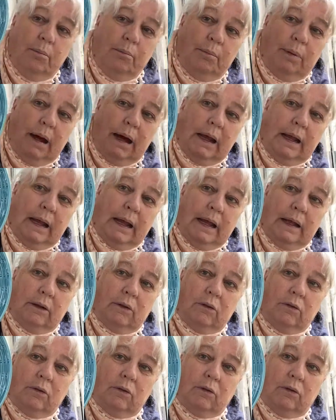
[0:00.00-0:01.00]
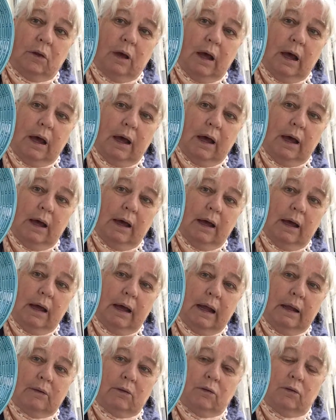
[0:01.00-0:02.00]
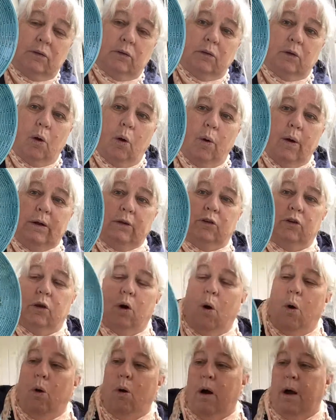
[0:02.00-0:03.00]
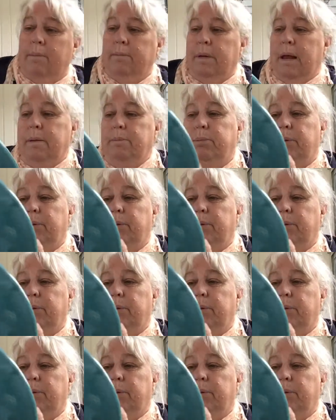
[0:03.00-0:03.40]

but it's going to go on my